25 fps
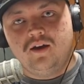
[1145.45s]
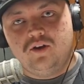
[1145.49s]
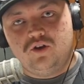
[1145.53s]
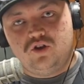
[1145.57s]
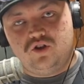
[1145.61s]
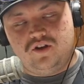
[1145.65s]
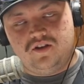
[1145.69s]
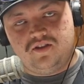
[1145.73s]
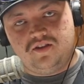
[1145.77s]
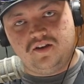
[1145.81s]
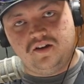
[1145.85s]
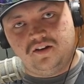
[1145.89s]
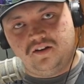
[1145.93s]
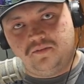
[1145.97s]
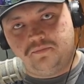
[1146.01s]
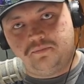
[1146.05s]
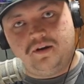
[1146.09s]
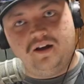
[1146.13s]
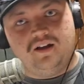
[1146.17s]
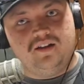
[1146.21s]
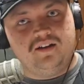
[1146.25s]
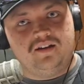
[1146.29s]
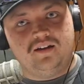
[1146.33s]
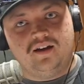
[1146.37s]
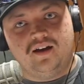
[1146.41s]
She's going to
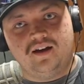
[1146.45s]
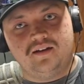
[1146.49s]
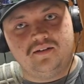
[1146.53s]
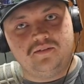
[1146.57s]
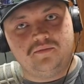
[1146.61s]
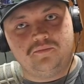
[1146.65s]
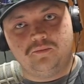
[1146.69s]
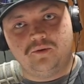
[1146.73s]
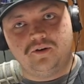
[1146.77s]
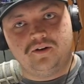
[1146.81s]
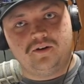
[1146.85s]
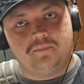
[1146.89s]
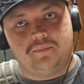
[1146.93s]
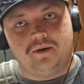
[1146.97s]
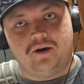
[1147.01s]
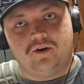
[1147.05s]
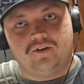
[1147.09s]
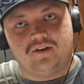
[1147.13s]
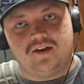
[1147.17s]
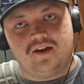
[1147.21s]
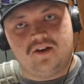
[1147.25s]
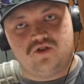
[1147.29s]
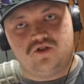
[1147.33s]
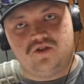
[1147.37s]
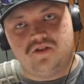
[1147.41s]
I would
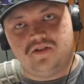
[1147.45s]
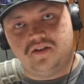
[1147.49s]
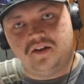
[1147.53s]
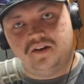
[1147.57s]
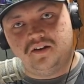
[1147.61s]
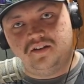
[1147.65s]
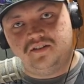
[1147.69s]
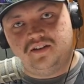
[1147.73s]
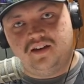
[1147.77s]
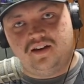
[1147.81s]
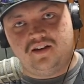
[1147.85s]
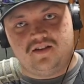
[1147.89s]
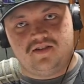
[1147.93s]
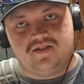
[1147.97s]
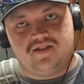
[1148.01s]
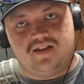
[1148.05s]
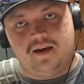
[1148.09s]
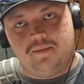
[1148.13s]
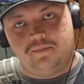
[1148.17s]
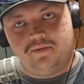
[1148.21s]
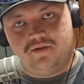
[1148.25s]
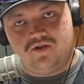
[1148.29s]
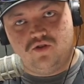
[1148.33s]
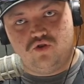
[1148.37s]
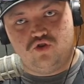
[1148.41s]
about guess she's going to take a
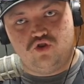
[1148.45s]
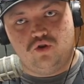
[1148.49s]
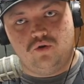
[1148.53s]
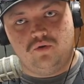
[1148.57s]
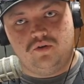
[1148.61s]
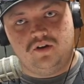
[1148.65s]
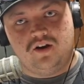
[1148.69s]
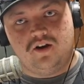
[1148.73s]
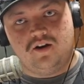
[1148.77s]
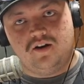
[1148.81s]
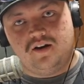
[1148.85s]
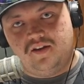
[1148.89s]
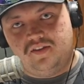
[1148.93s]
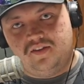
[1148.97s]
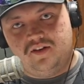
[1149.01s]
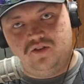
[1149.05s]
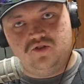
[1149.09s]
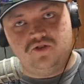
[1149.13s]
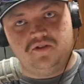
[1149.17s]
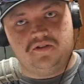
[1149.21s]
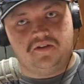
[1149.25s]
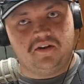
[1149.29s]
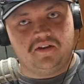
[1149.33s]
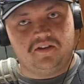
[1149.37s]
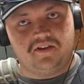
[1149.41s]
step as a junior, and then
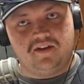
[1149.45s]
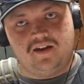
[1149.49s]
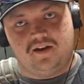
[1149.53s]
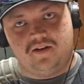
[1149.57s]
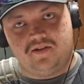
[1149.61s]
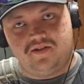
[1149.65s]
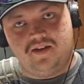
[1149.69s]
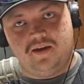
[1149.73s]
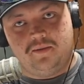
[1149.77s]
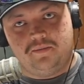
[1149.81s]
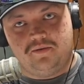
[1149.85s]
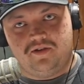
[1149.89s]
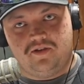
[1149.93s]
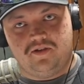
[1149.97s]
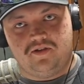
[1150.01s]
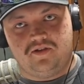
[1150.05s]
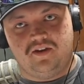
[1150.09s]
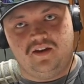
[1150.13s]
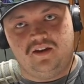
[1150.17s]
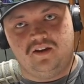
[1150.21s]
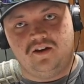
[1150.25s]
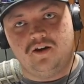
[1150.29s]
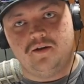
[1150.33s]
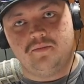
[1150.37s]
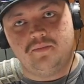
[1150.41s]
she's going to take a step as a
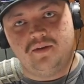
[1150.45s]
senior.